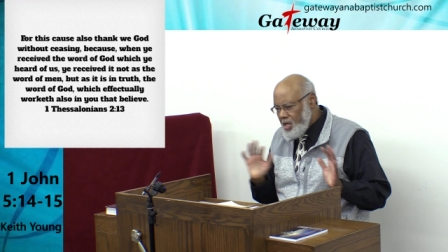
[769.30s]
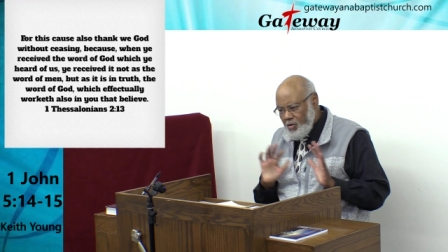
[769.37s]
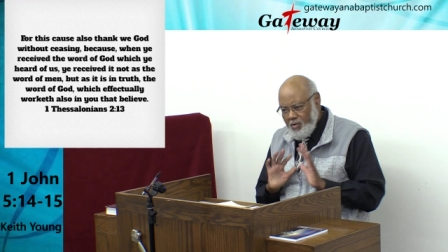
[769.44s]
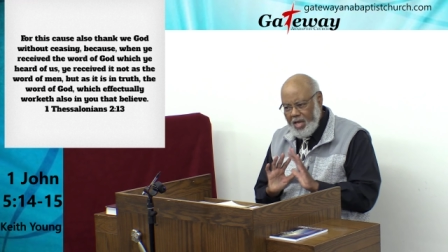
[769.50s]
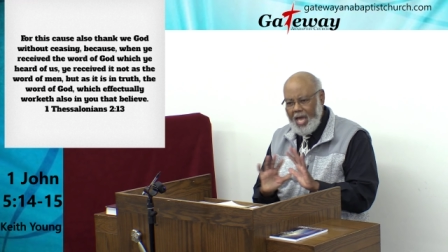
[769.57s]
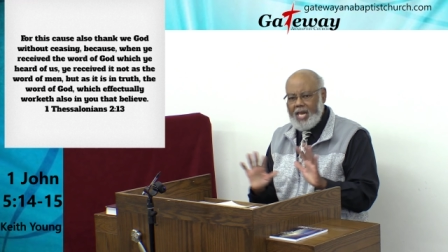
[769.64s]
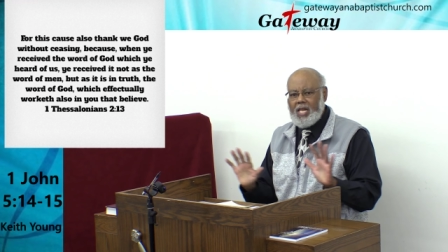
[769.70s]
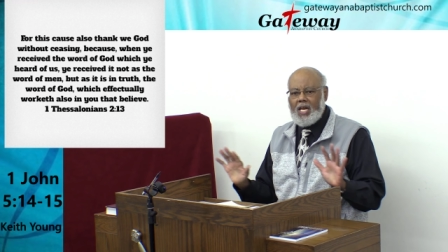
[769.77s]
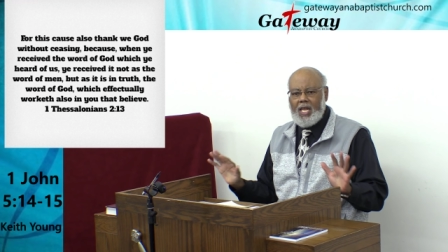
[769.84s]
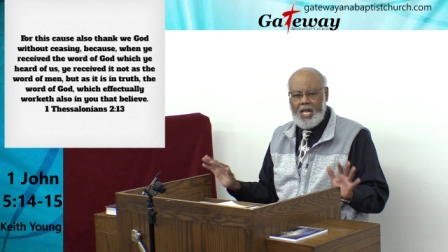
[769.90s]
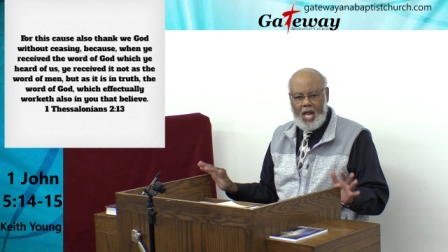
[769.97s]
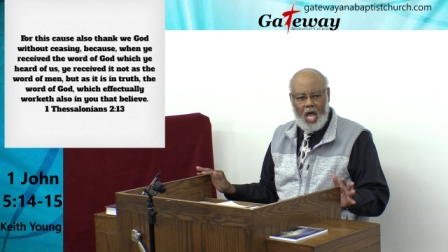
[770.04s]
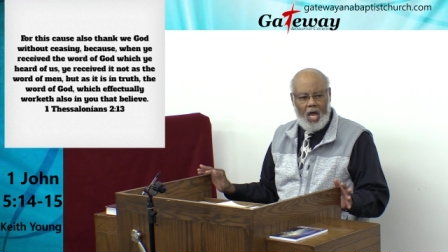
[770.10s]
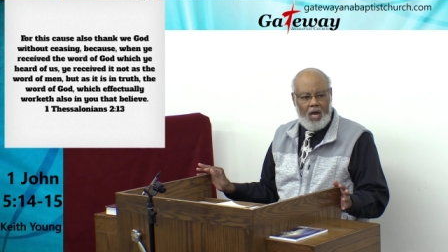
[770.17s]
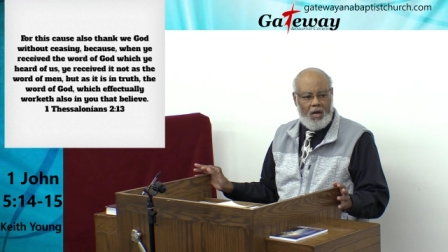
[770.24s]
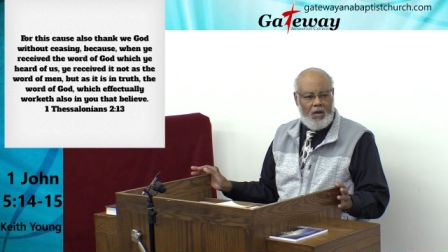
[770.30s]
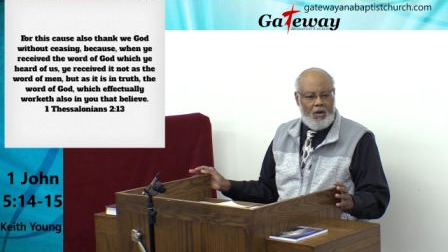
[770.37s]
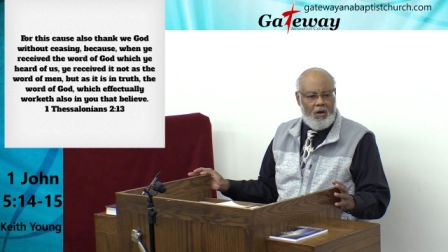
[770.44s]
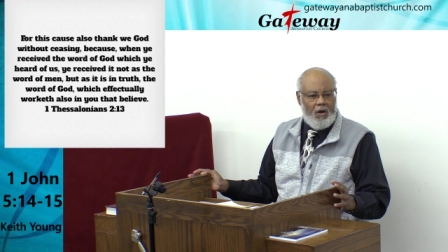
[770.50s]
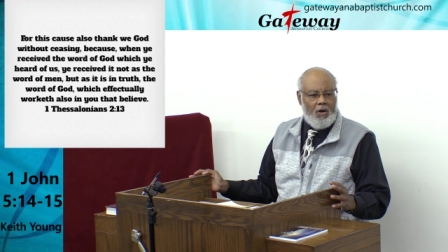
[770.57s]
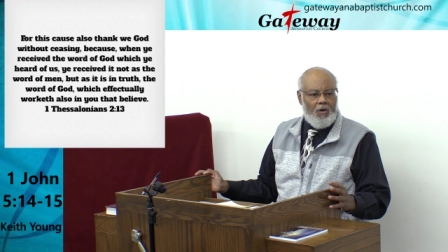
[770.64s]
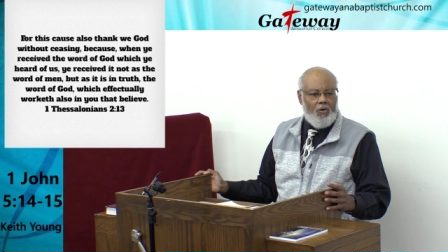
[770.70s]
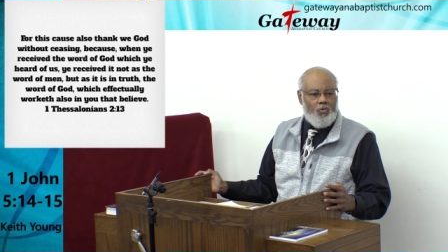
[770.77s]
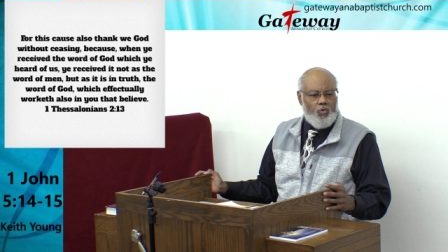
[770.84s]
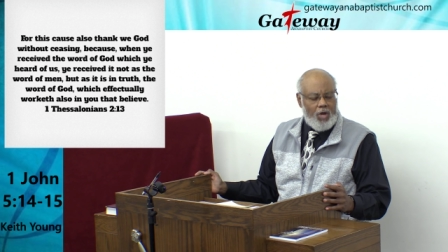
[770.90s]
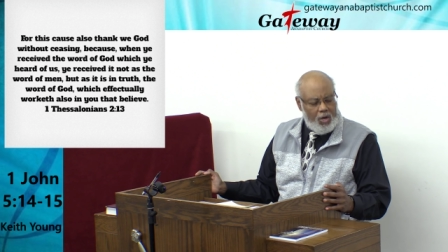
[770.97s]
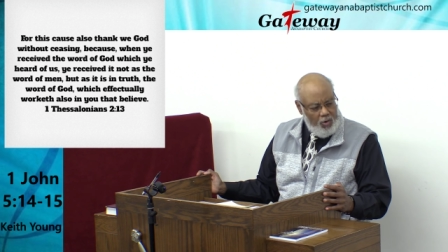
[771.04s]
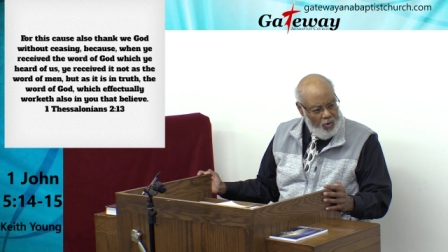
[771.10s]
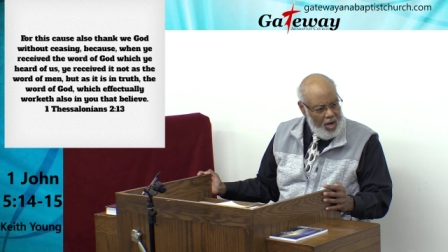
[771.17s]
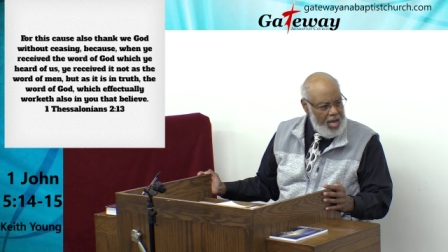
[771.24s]
we know we got to let our
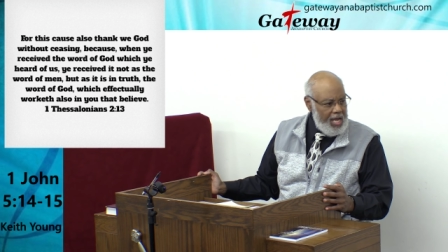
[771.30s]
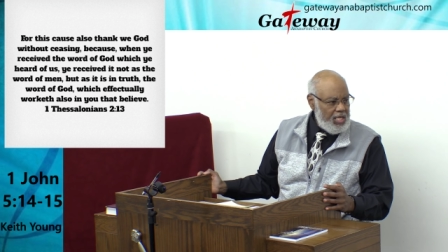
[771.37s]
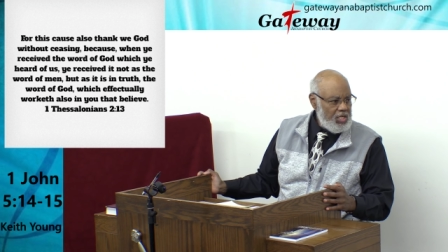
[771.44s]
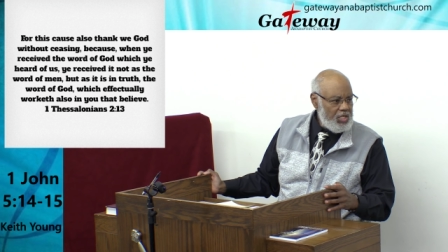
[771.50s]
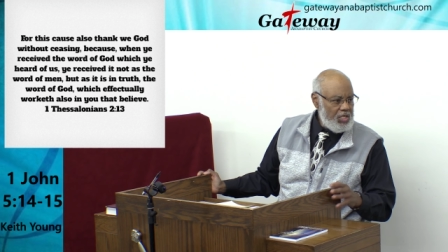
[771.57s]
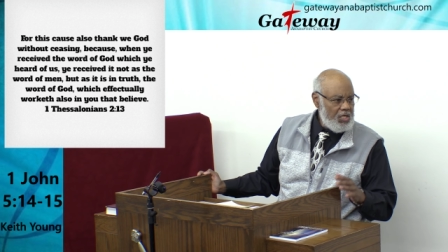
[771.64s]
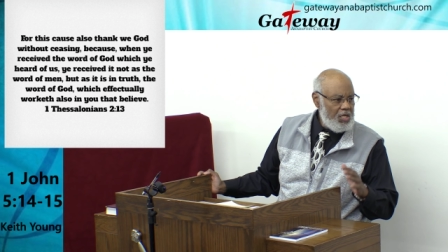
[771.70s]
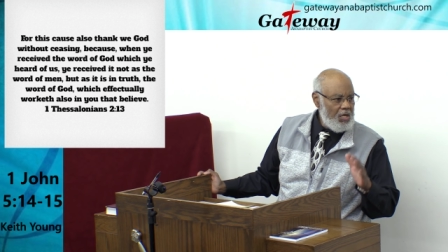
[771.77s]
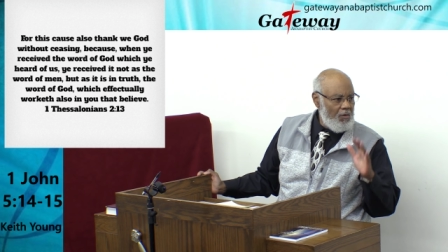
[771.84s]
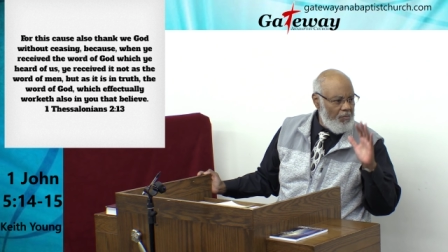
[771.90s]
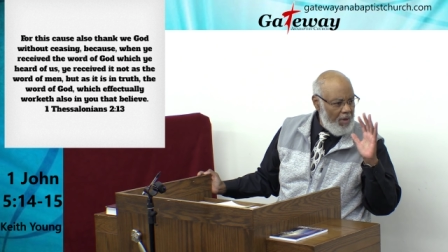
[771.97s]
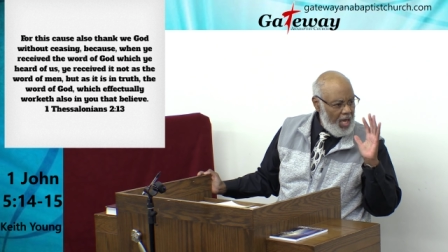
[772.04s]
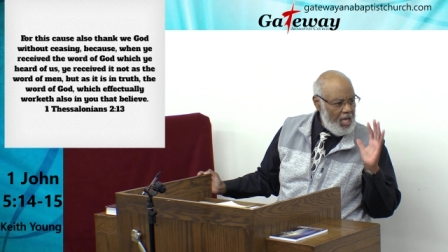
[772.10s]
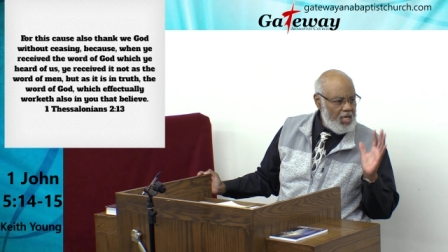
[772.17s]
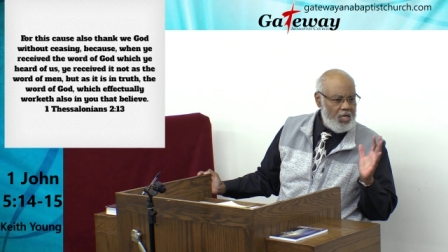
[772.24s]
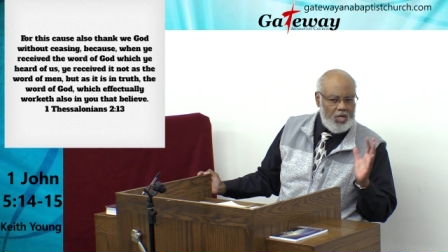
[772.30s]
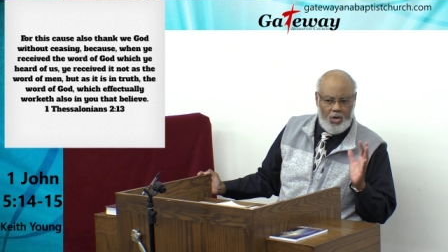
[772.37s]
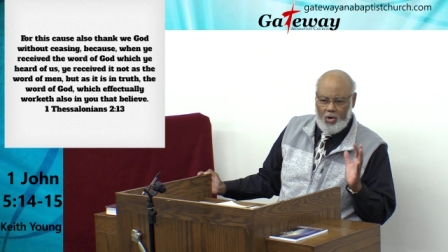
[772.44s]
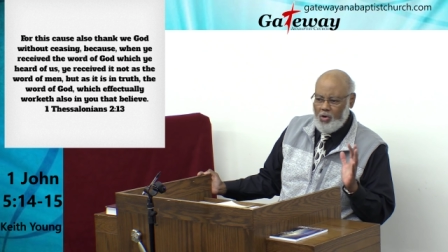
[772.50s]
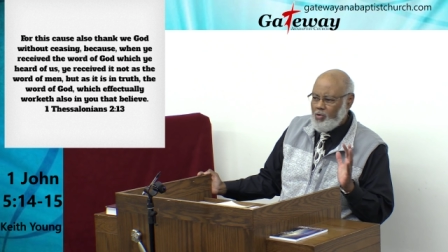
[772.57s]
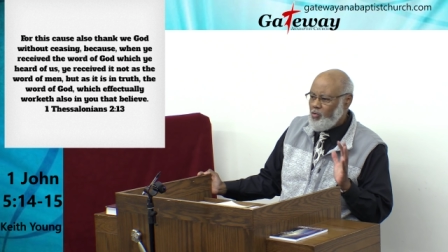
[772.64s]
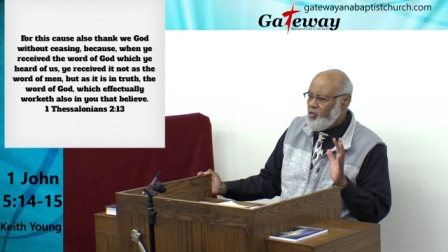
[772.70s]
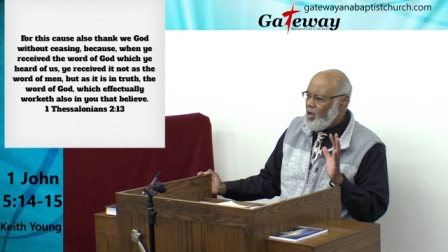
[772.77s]
requests made known.